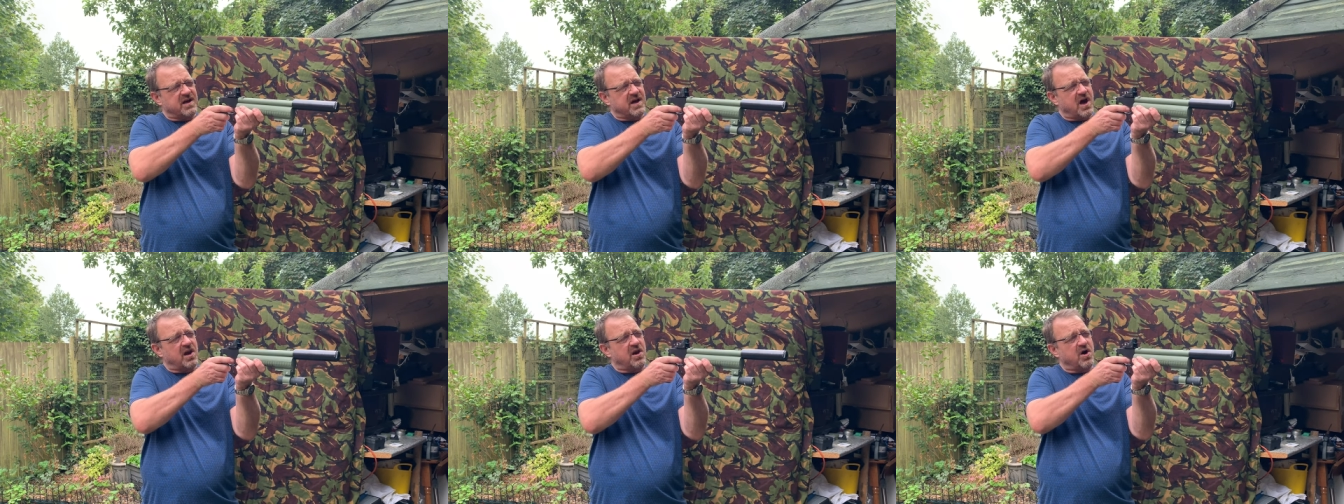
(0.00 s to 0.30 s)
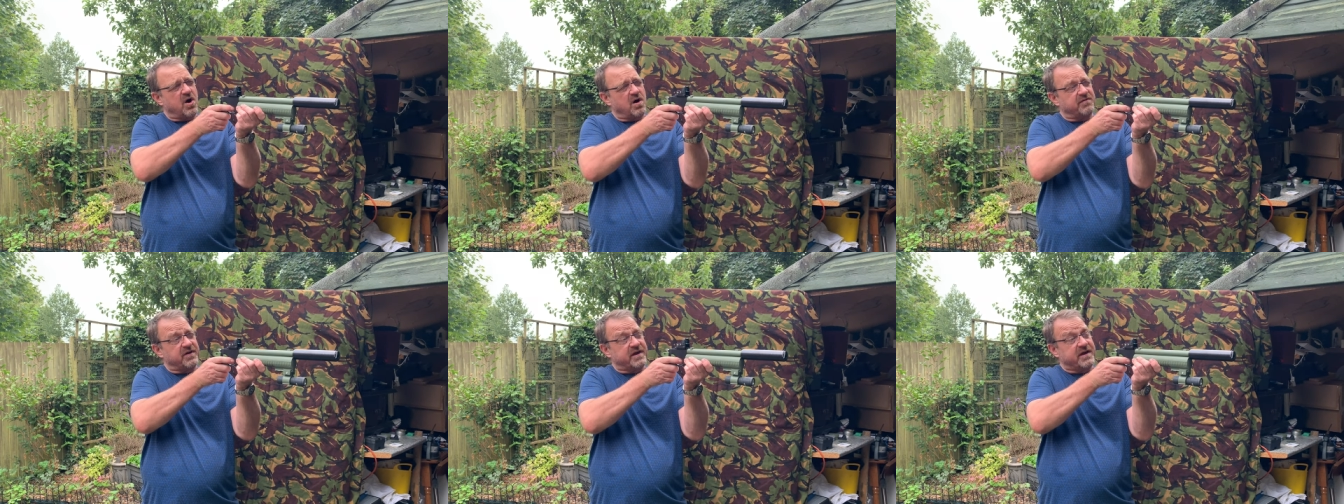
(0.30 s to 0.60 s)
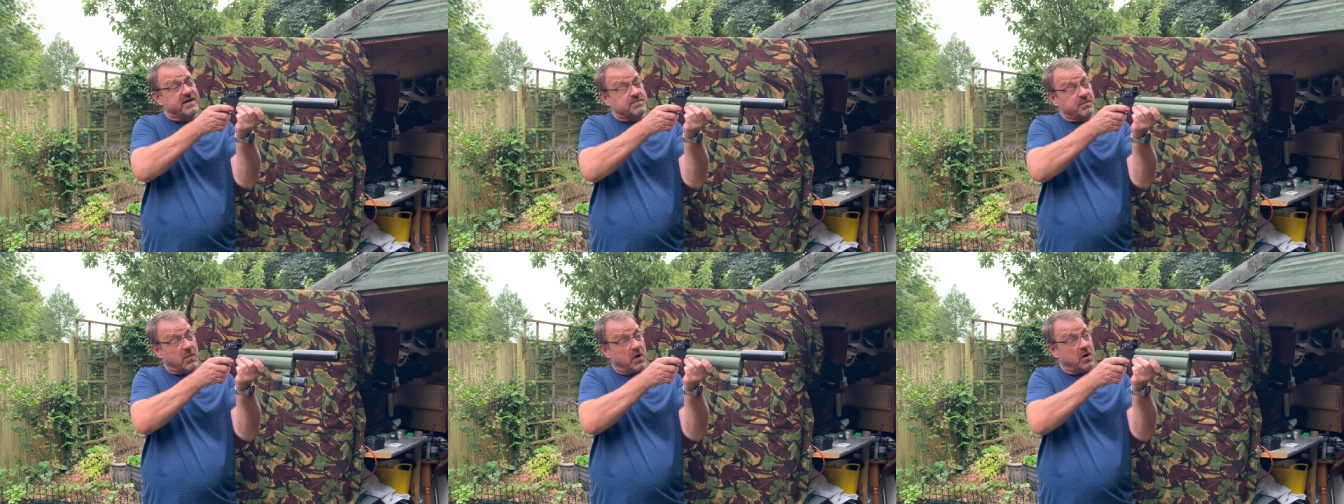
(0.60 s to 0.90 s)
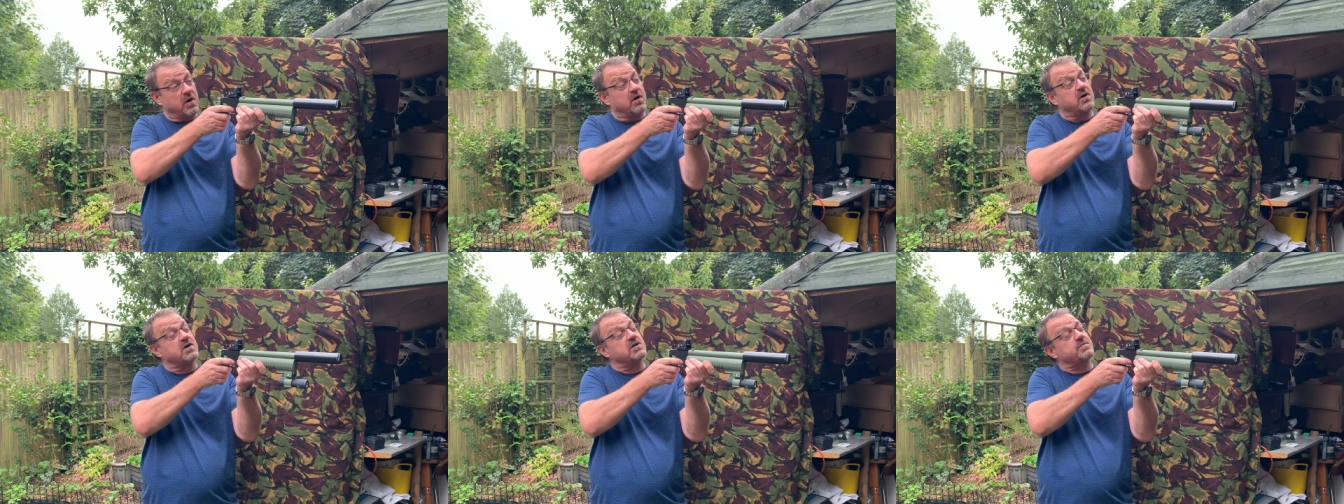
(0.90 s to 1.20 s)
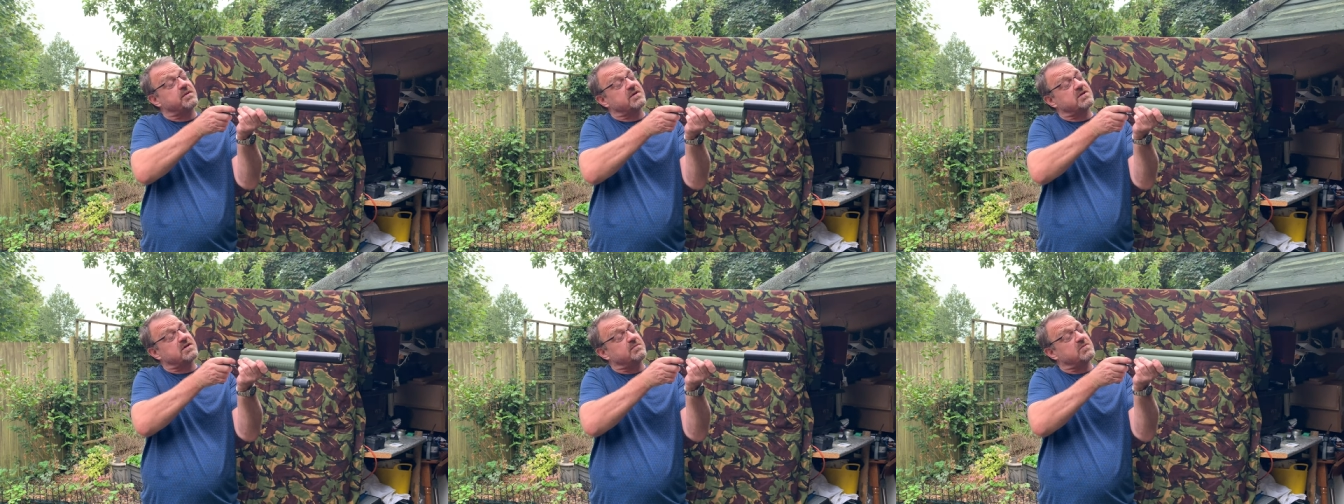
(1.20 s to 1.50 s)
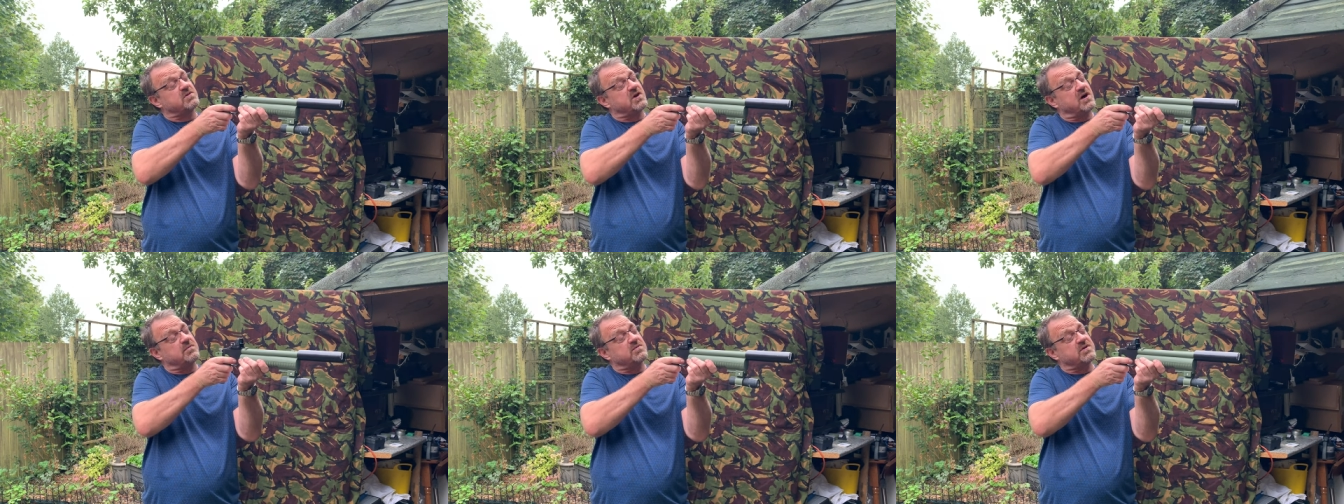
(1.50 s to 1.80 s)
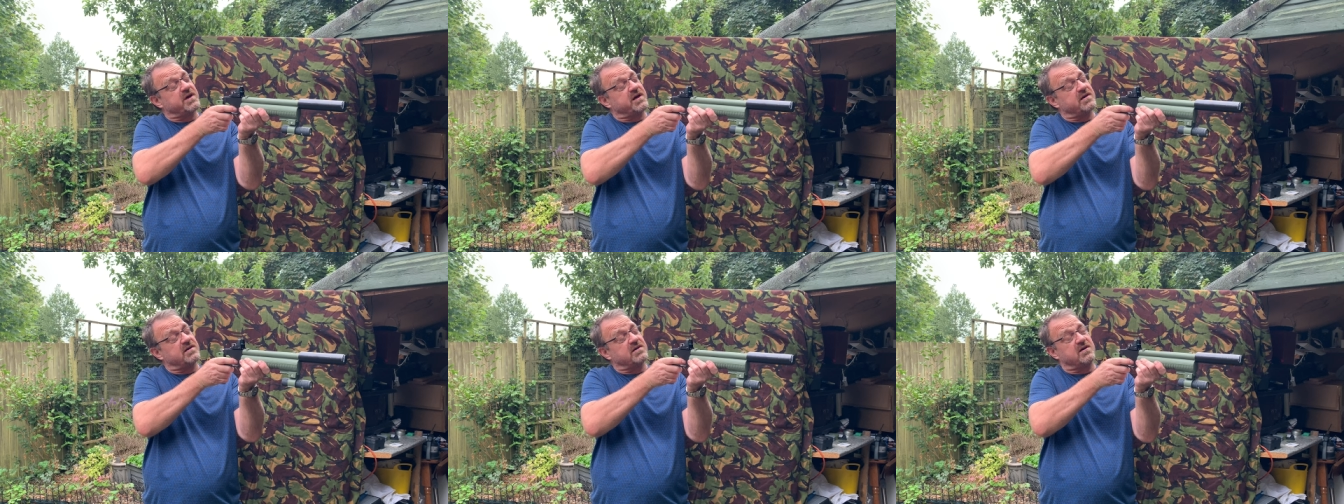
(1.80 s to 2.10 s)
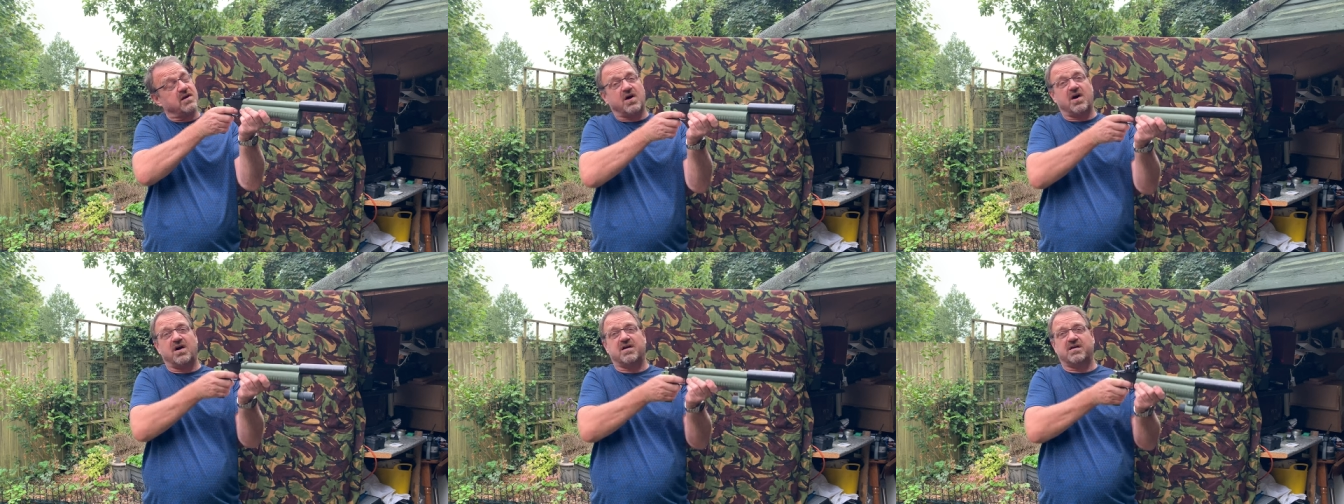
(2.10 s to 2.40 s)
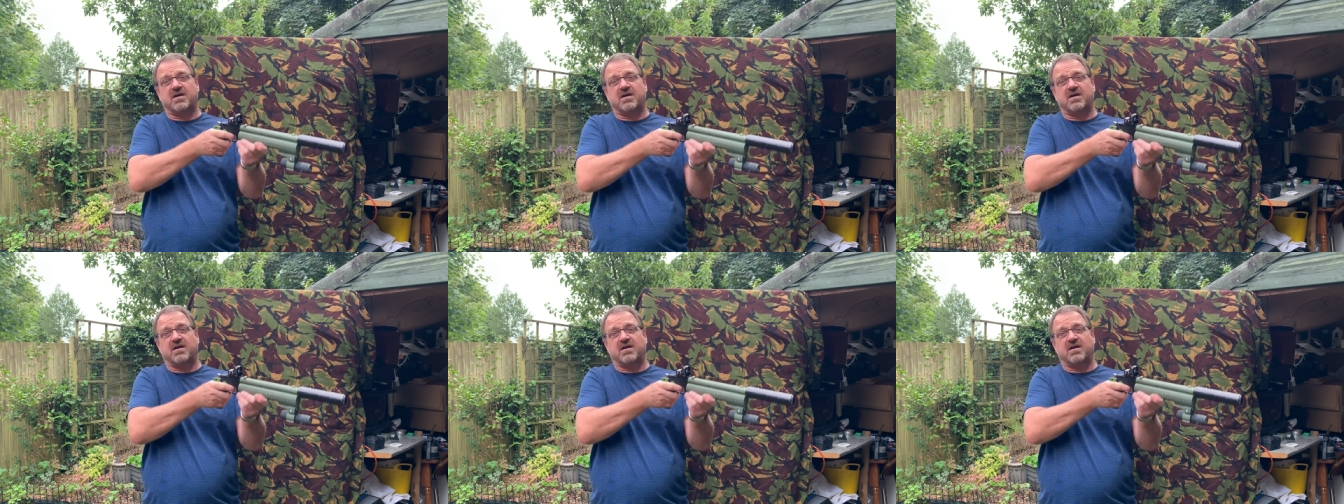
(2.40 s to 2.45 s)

A lot of it is my eyes, but sometimes I found